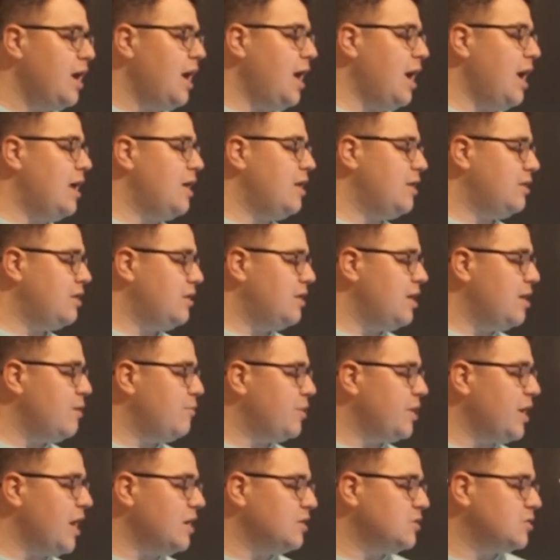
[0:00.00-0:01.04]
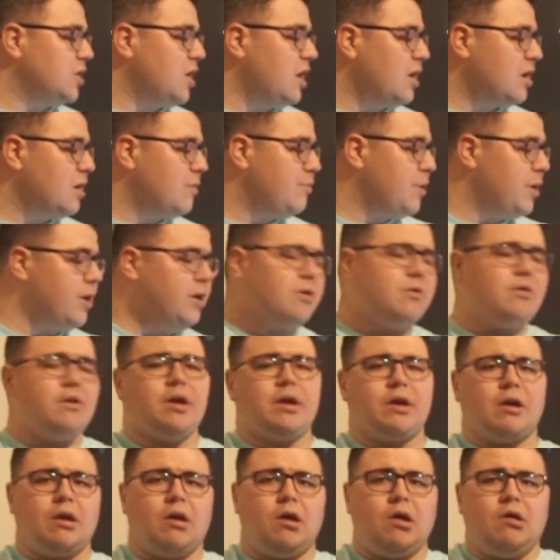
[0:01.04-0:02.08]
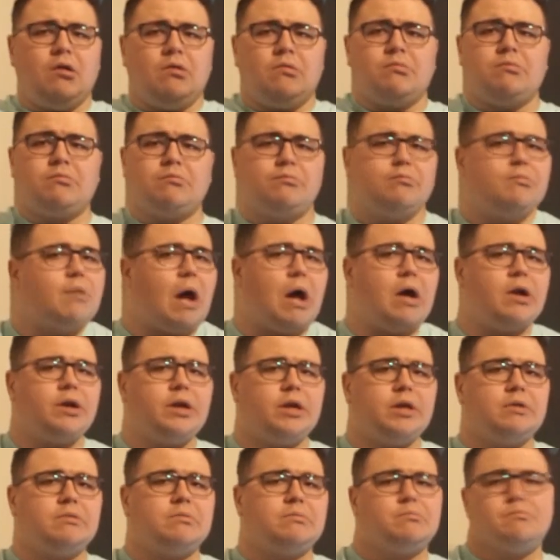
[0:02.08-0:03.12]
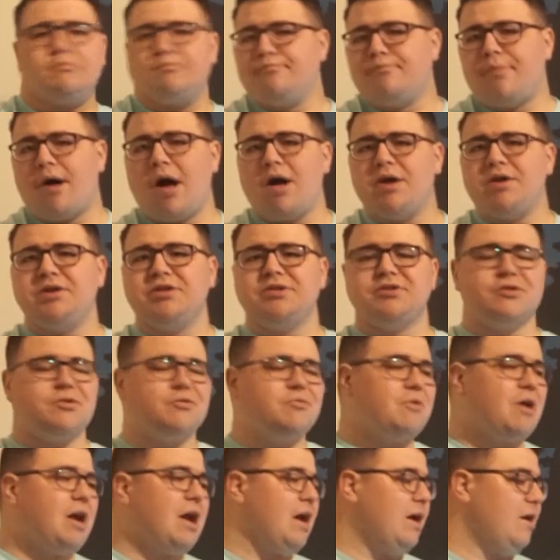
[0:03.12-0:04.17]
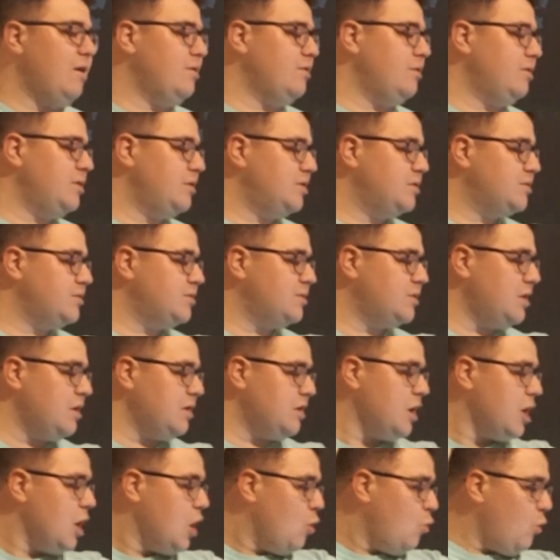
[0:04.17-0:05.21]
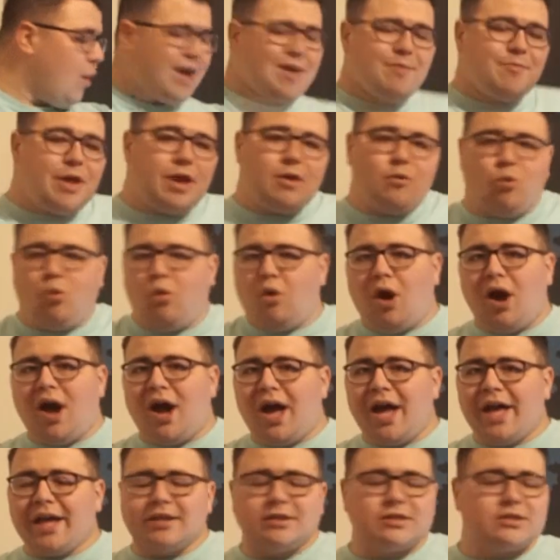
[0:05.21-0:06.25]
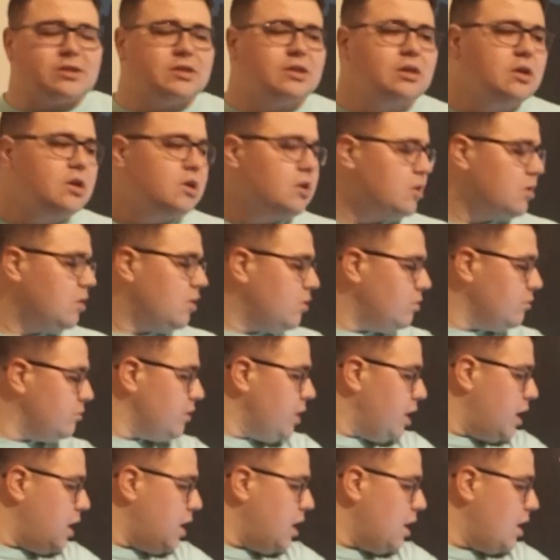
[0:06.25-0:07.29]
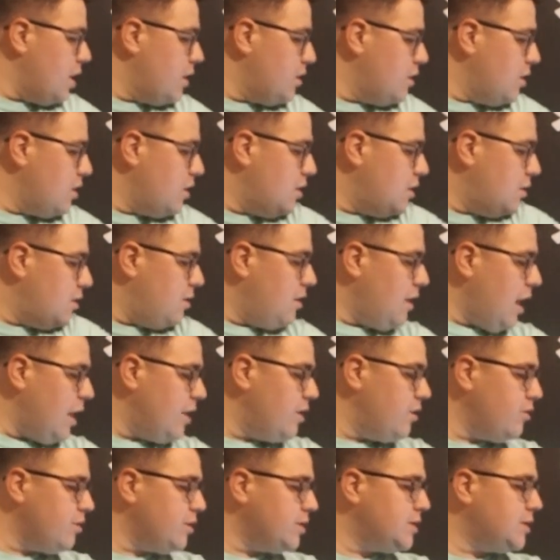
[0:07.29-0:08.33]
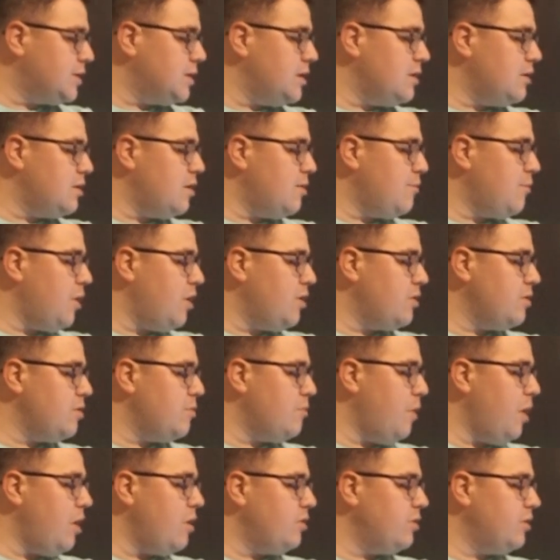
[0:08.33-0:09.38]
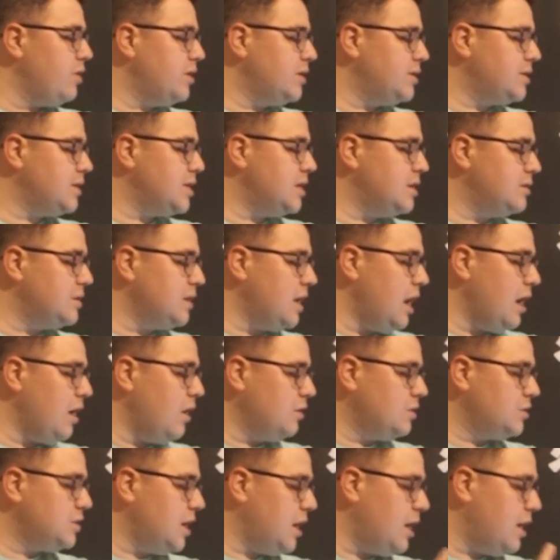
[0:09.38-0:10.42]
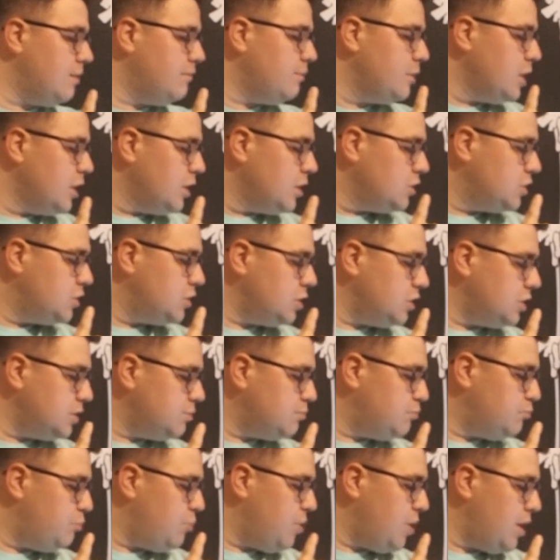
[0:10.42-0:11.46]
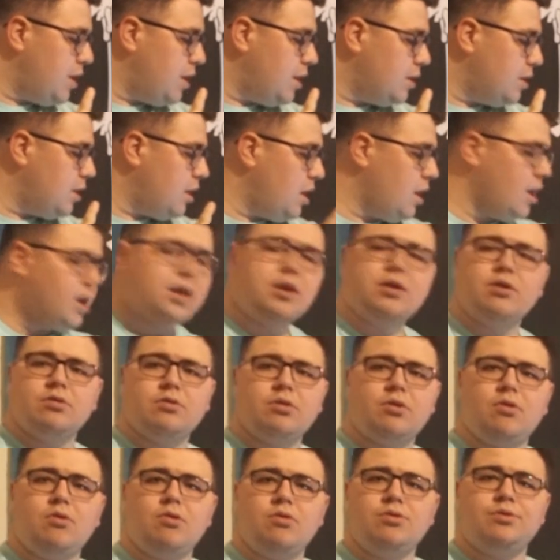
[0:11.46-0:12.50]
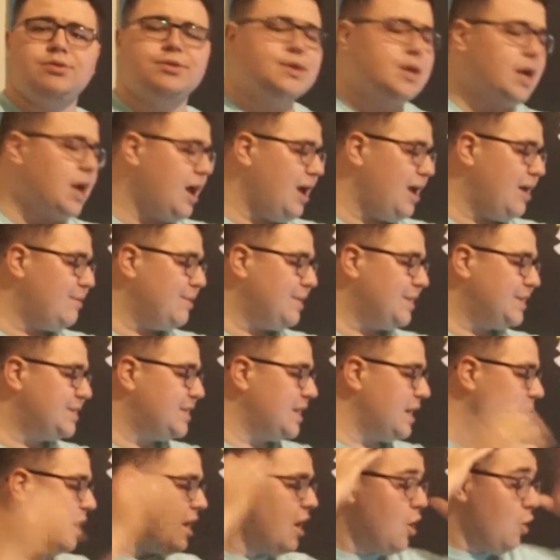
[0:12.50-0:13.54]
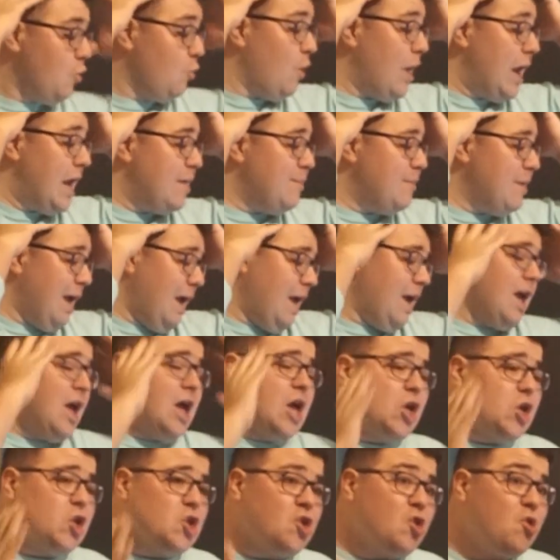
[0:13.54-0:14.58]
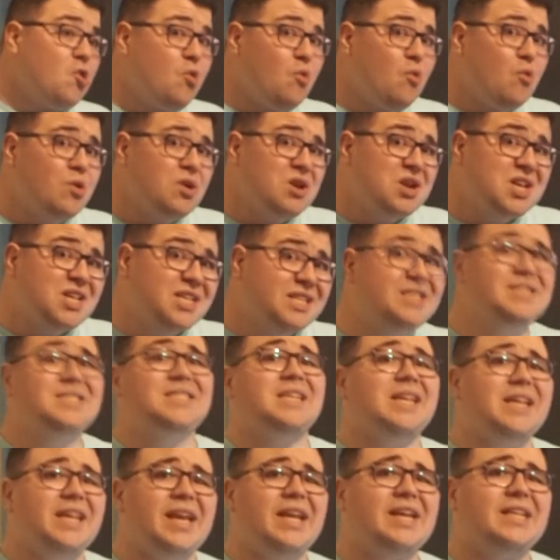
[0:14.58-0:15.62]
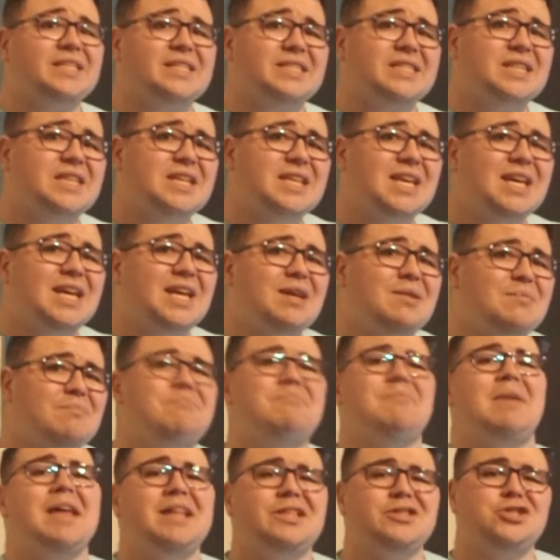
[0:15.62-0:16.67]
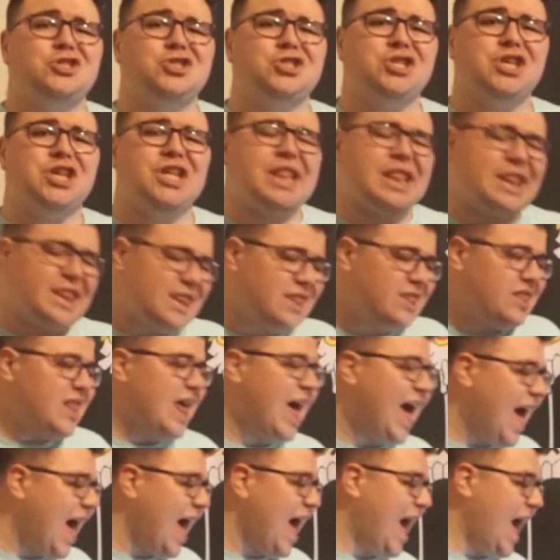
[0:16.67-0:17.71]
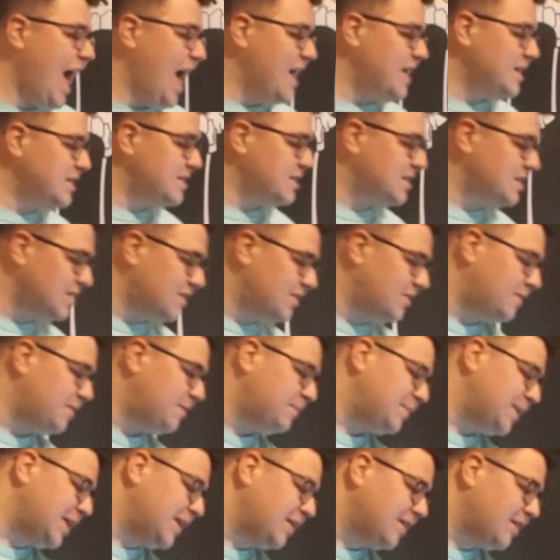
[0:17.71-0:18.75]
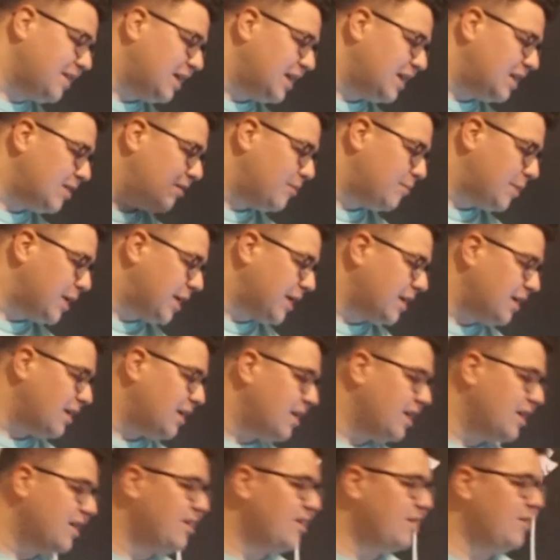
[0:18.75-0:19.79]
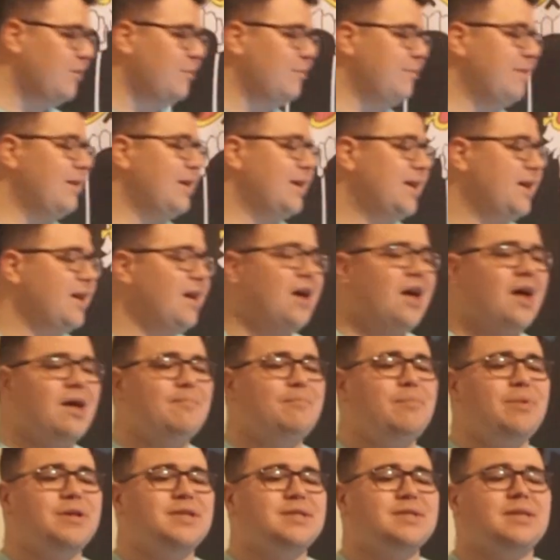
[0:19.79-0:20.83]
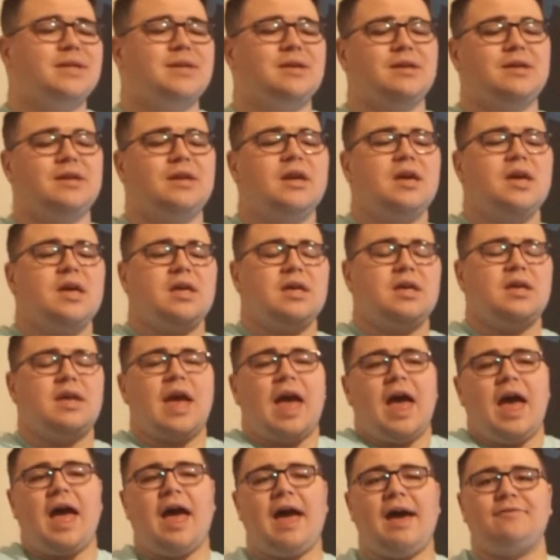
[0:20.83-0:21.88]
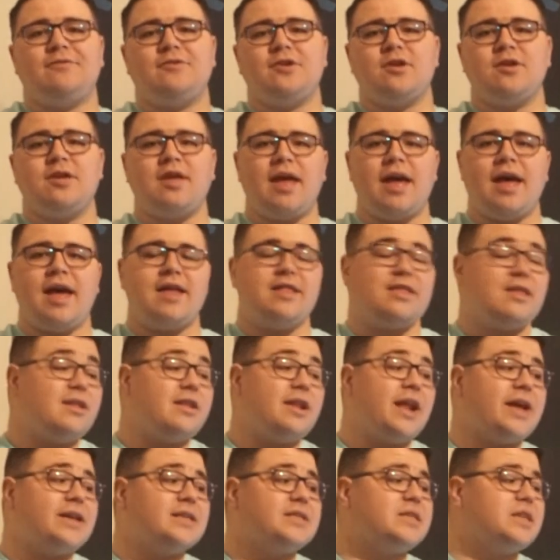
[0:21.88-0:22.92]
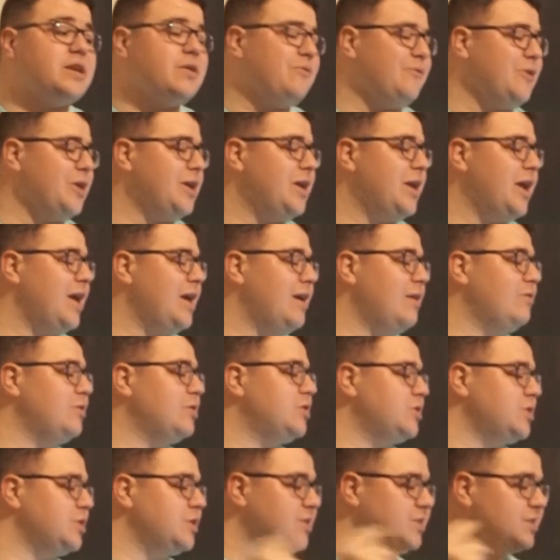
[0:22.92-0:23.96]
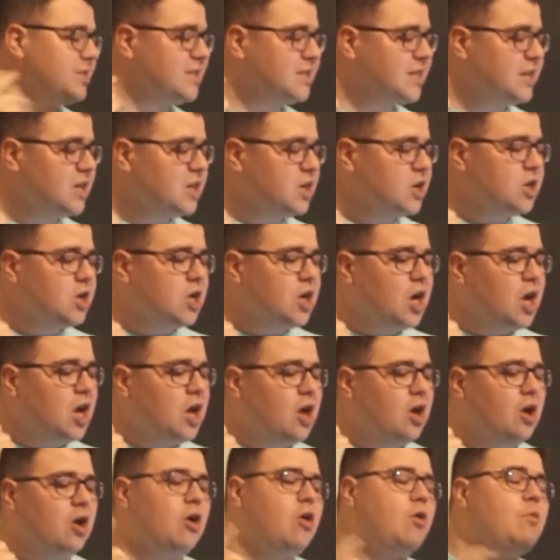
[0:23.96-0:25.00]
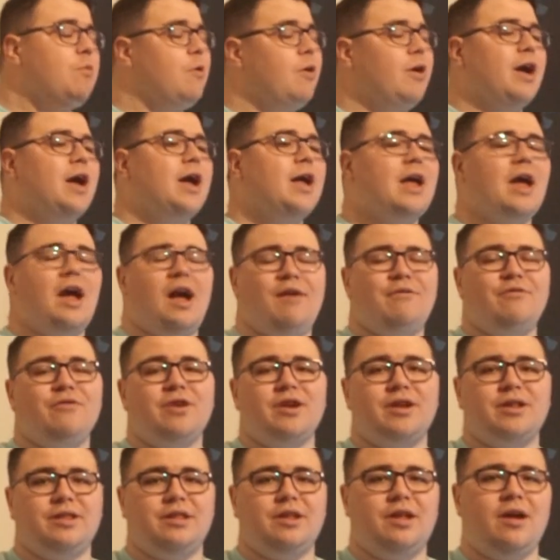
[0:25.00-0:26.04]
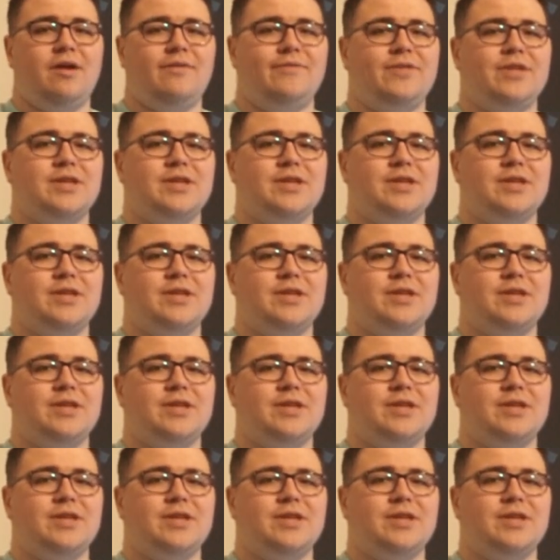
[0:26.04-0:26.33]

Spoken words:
And then we got Shaka being like, oh, Bonnie? Bonnie's around. He's like, wait a minute, what? Oh, yeah, you could see them on the monitor this entire time. She's been here the whole time. He's like, wait a minute, you didn't mention that? Oh, my God, oh, my God, oh, my God. But, yeah, after that, the next thing we get, which is... oh boy, I freaking love